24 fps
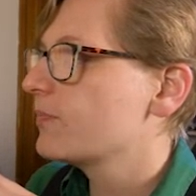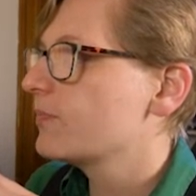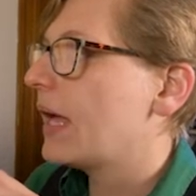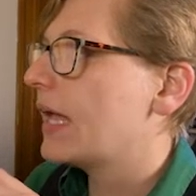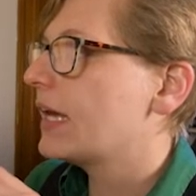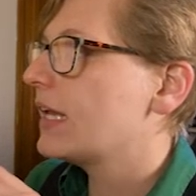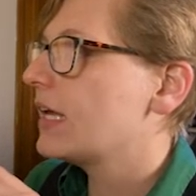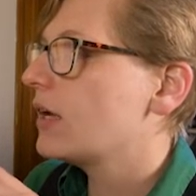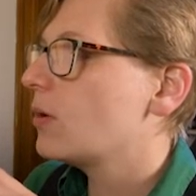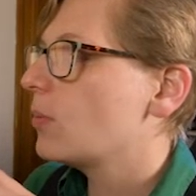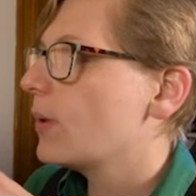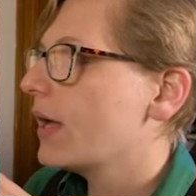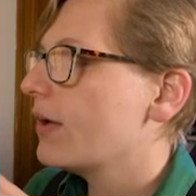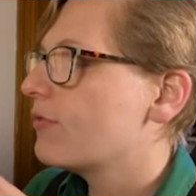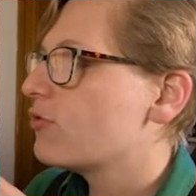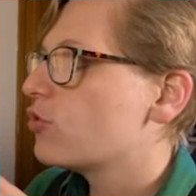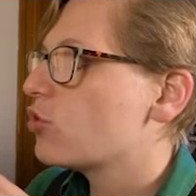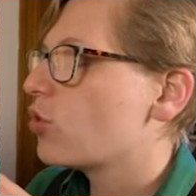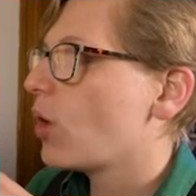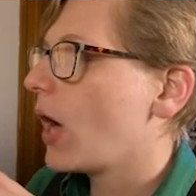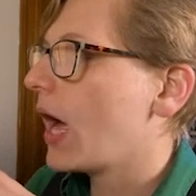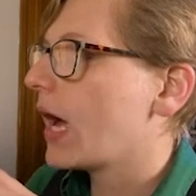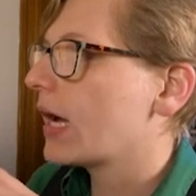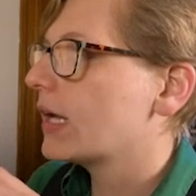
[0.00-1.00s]
And here we have
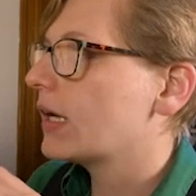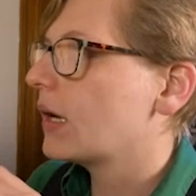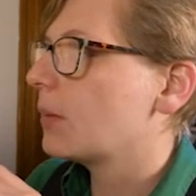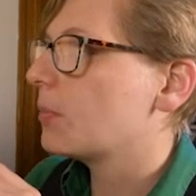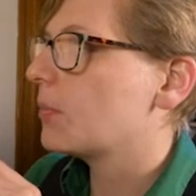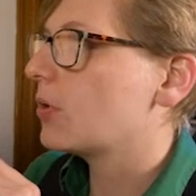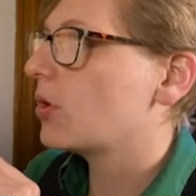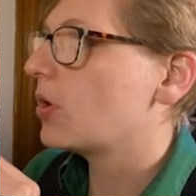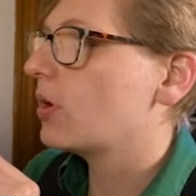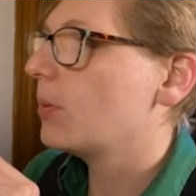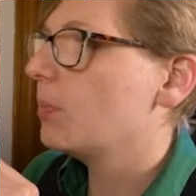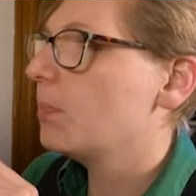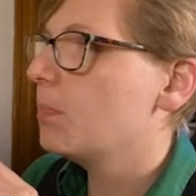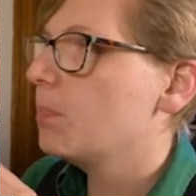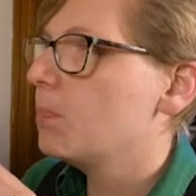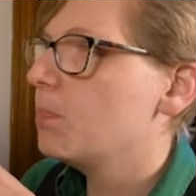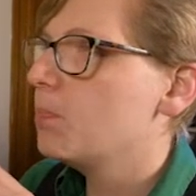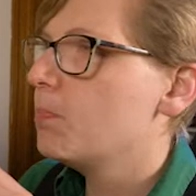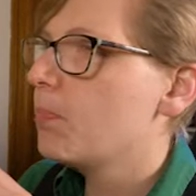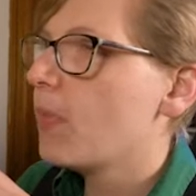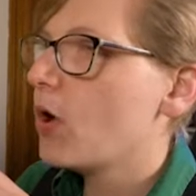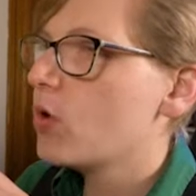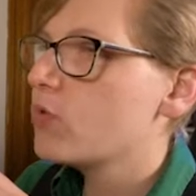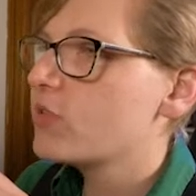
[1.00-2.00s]
track number, and
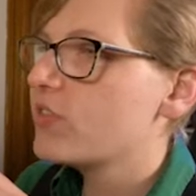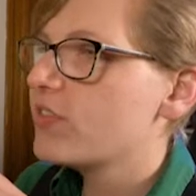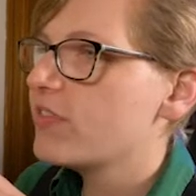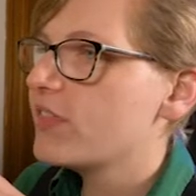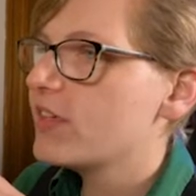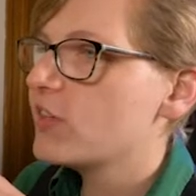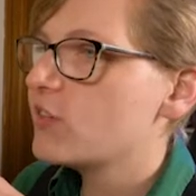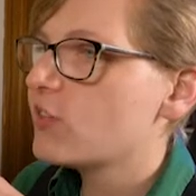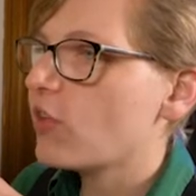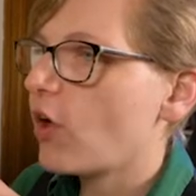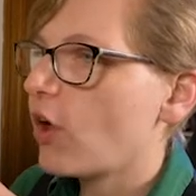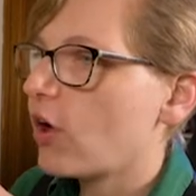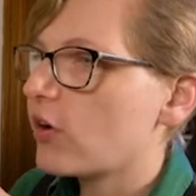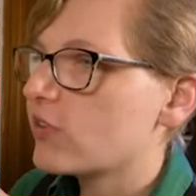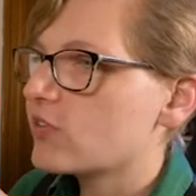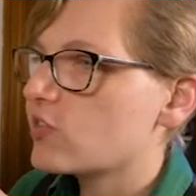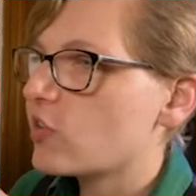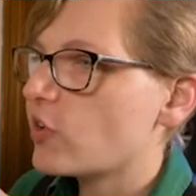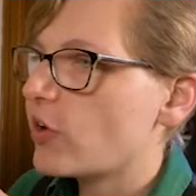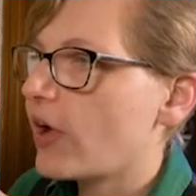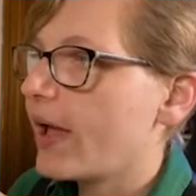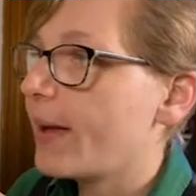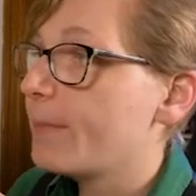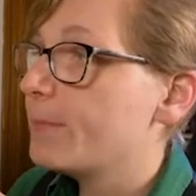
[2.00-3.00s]
most of these songs
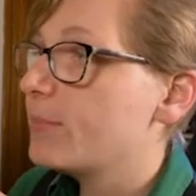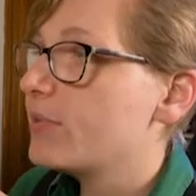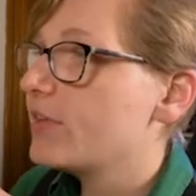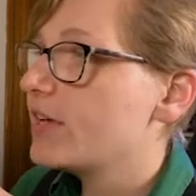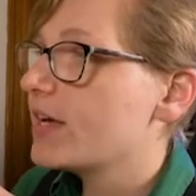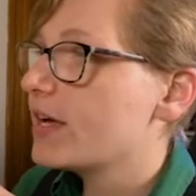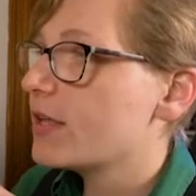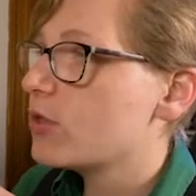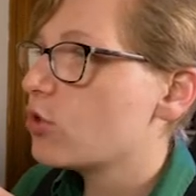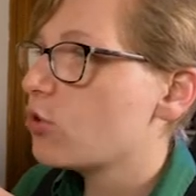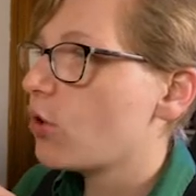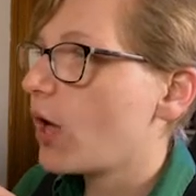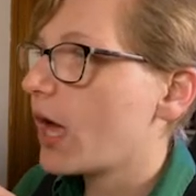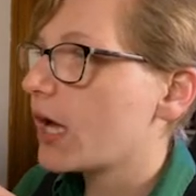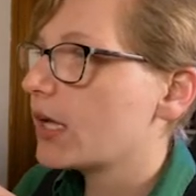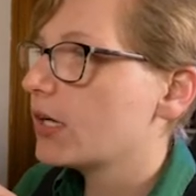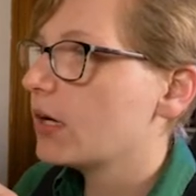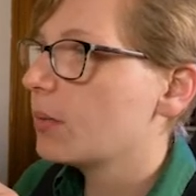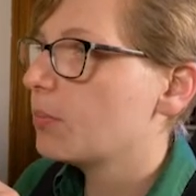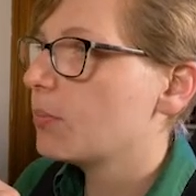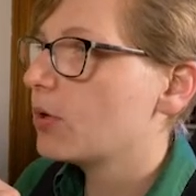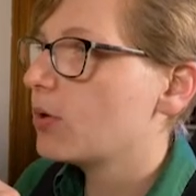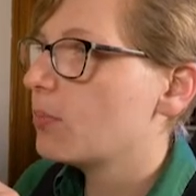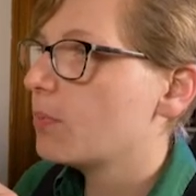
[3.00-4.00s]
are empty on track
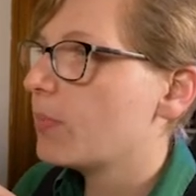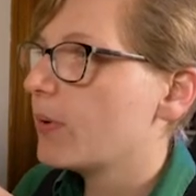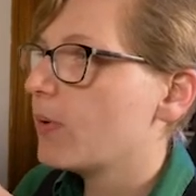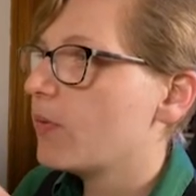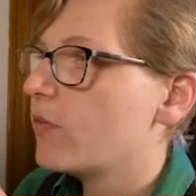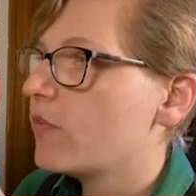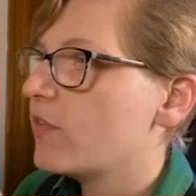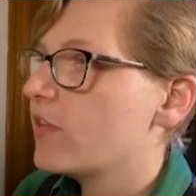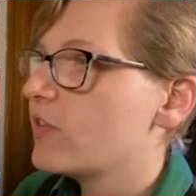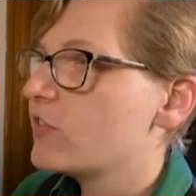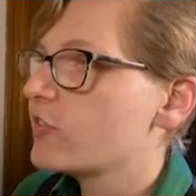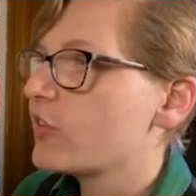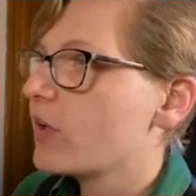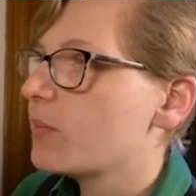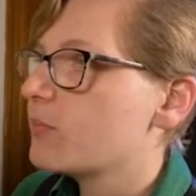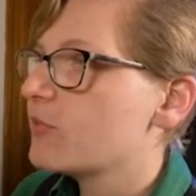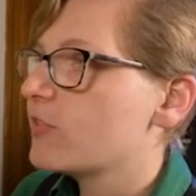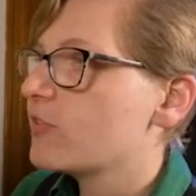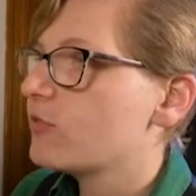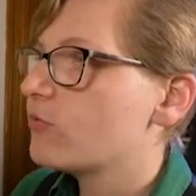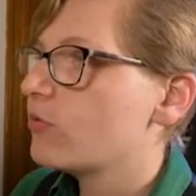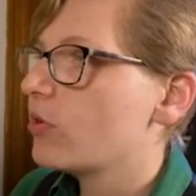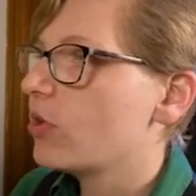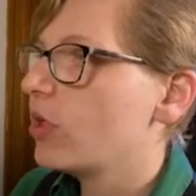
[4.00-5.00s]
number, but this comes
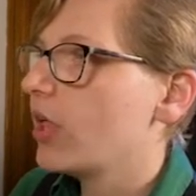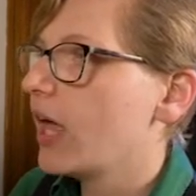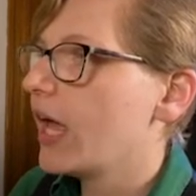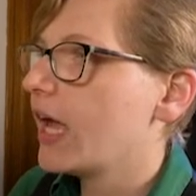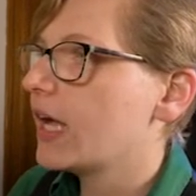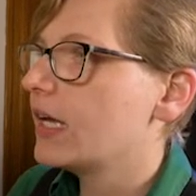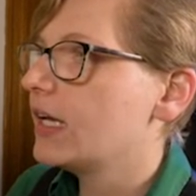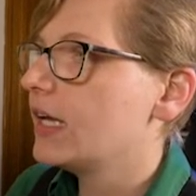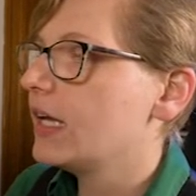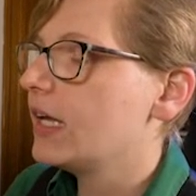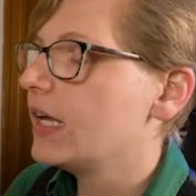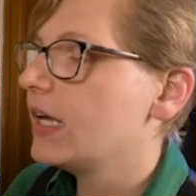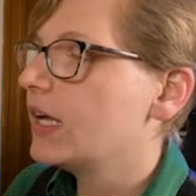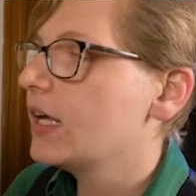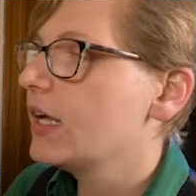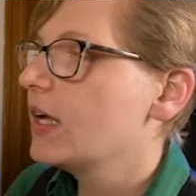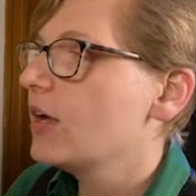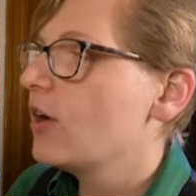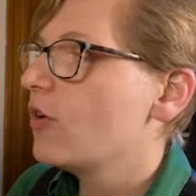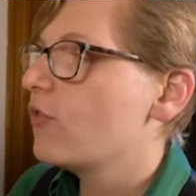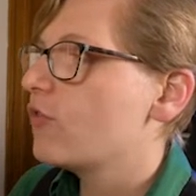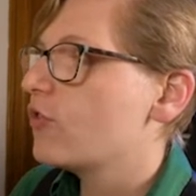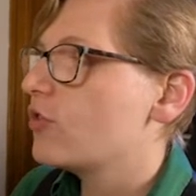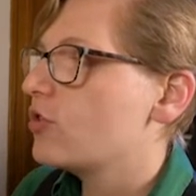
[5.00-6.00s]
in real handy
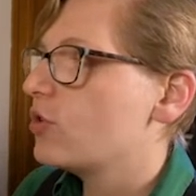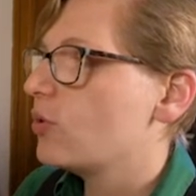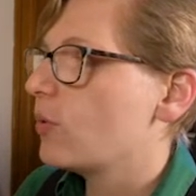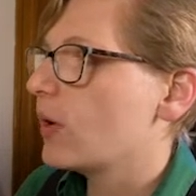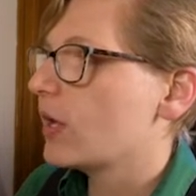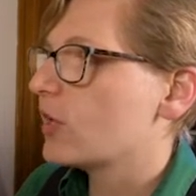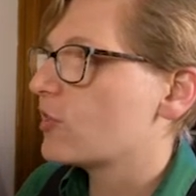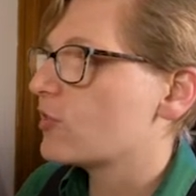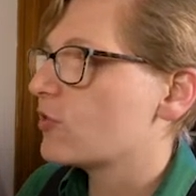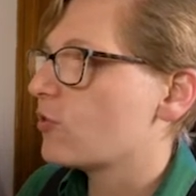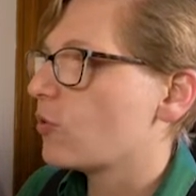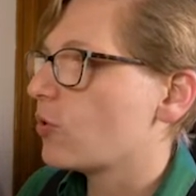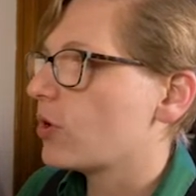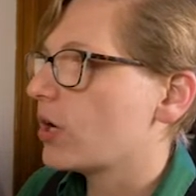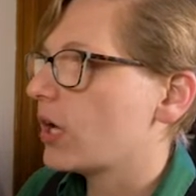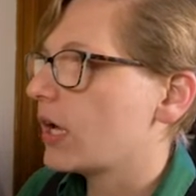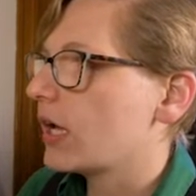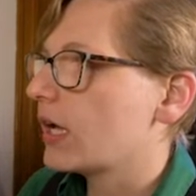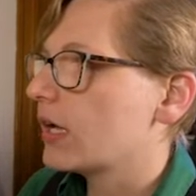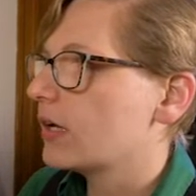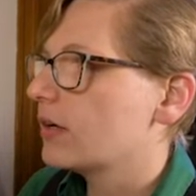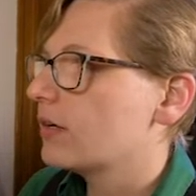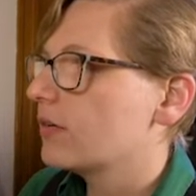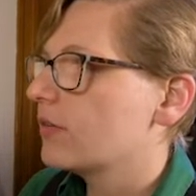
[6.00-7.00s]
for doing sorting.